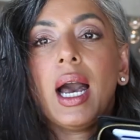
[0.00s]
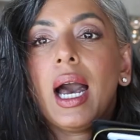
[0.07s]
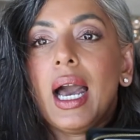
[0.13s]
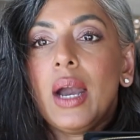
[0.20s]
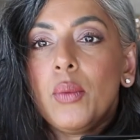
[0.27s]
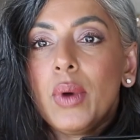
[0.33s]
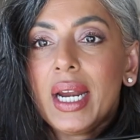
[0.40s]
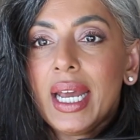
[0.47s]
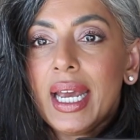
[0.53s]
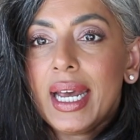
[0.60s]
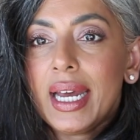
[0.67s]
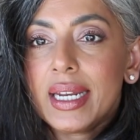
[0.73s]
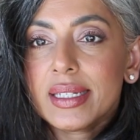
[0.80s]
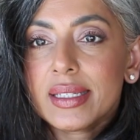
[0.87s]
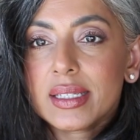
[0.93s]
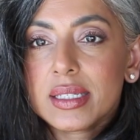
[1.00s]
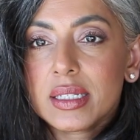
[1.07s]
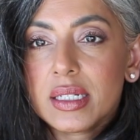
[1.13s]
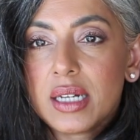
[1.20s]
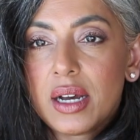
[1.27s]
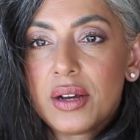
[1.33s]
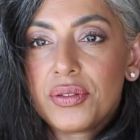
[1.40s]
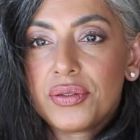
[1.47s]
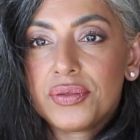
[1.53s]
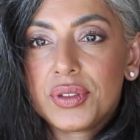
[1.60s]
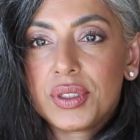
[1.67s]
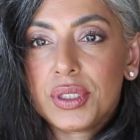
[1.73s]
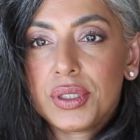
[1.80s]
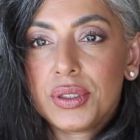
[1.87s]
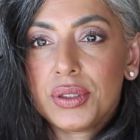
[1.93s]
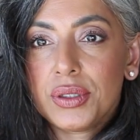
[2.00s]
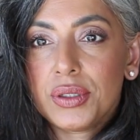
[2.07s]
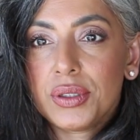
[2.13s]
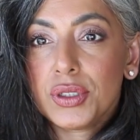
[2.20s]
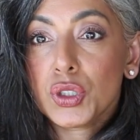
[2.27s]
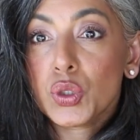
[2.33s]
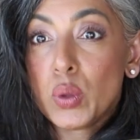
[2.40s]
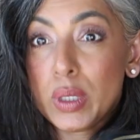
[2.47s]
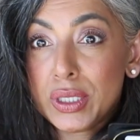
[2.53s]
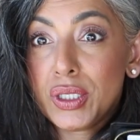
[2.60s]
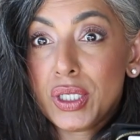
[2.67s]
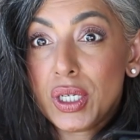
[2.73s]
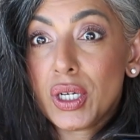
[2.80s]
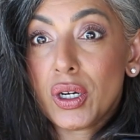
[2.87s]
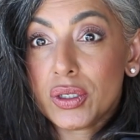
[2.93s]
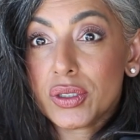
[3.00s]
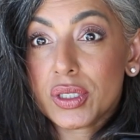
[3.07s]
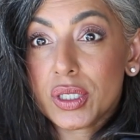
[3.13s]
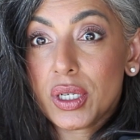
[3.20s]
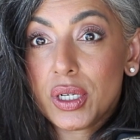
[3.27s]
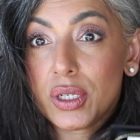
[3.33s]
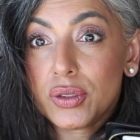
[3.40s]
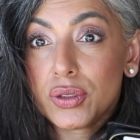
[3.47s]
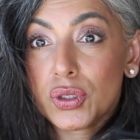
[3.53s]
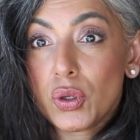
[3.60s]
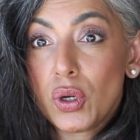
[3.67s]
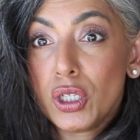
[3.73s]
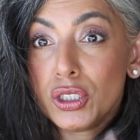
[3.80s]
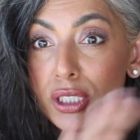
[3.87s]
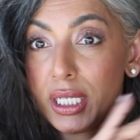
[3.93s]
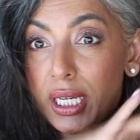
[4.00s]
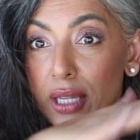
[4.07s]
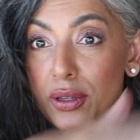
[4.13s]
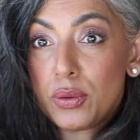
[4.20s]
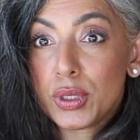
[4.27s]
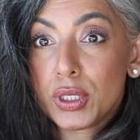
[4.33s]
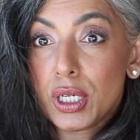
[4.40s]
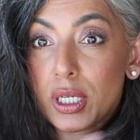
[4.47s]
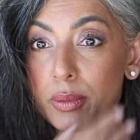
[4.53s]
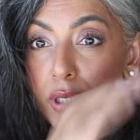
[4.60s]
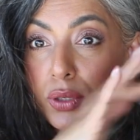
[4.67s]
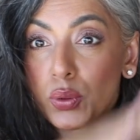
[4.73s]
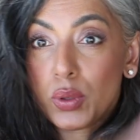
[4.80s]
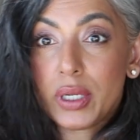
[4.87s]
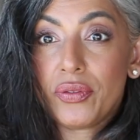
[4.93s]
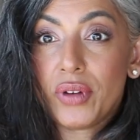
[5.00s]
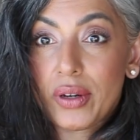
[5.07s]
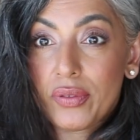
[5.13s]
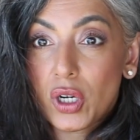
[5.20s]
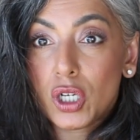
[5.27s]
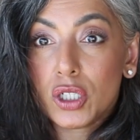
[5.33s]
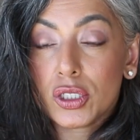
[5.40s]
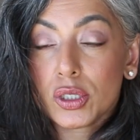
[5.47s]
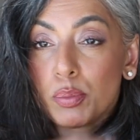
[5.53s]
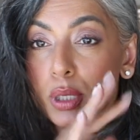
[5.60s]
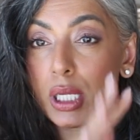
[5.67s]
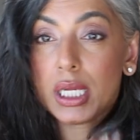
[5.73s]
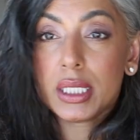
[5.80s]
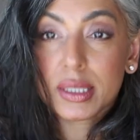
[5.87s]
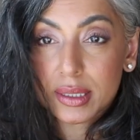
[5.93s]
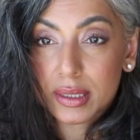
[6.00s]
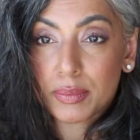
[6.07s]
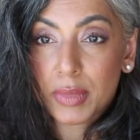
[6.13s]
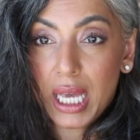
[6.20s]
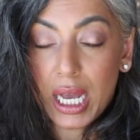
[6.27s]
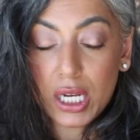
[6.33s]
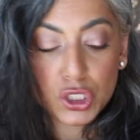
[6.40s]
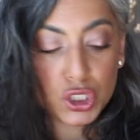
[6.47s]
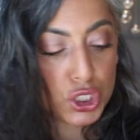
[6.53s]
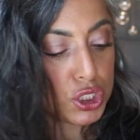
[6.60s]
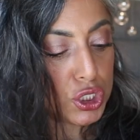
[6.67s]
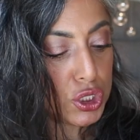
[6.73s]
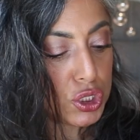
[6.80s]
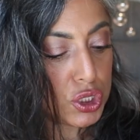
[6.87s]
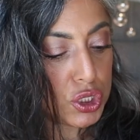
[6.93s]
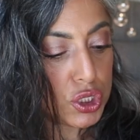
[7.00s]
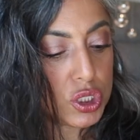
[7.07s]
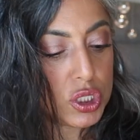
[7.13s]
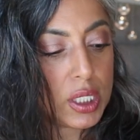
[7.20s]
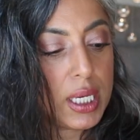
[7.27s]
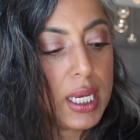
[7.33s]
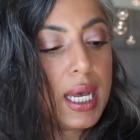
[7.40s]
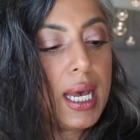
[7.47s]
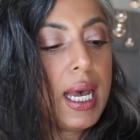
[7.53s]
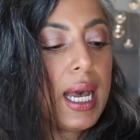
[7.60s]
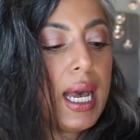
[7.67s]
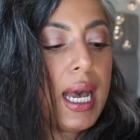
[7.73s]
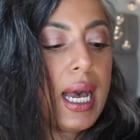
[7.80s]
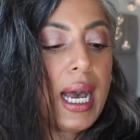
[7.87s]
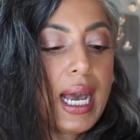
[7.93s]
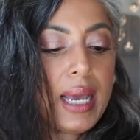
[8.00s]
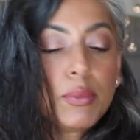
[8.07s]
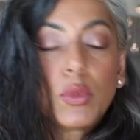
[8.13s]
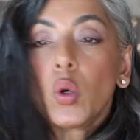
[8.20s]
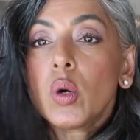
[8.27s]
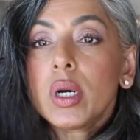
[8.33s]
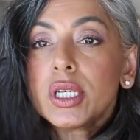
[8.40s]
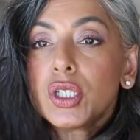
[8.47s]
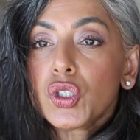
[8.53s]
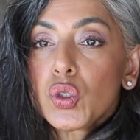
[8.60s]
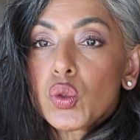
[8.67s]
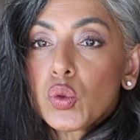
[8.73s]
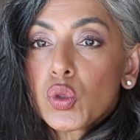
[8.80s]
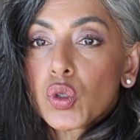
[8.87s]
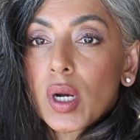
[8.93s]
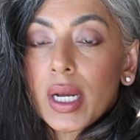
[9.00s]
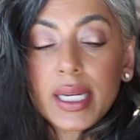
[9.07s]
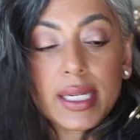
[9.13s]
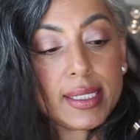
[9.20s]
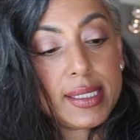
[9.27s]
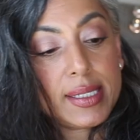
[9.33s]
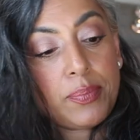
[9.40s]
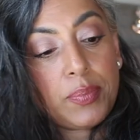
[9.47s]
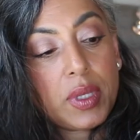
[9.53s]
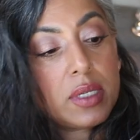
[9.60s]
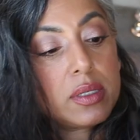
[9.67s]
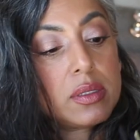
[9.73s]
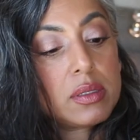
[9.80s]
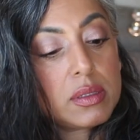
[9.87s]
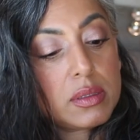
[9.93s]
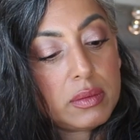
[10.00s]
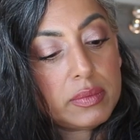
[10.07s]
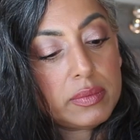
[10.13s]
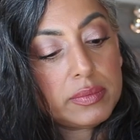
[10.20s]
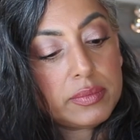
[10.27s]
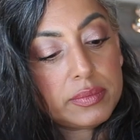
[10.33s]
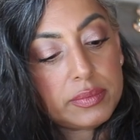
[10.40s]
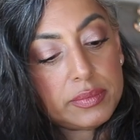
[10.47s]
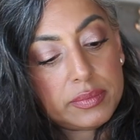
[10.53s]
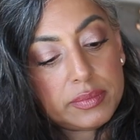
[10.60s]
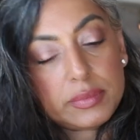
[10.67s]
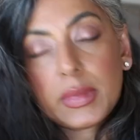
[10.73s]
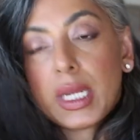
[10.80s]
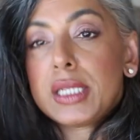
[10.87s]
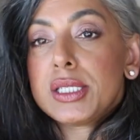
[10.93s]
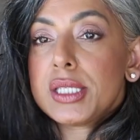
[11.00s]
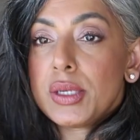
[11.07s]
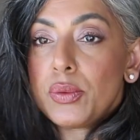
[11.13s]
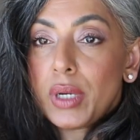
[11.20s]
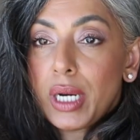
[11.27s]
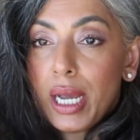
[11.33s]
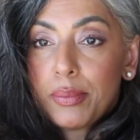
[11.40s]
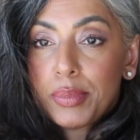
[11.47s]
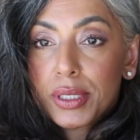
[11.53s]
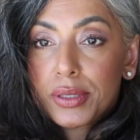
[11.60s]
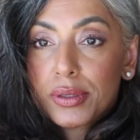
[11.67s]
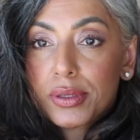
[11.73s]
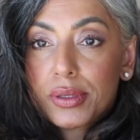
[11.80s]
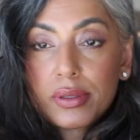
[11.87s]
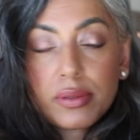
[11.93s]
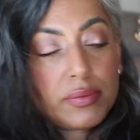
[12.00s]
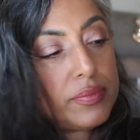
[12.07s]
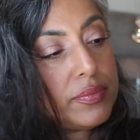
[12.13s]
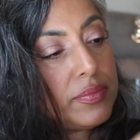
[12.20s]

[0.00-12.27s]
I went ahead and stuffed 20 cards in here. So altogether we're talking about 25 cards plus some cash. I'm going to try and zip this and see what happens.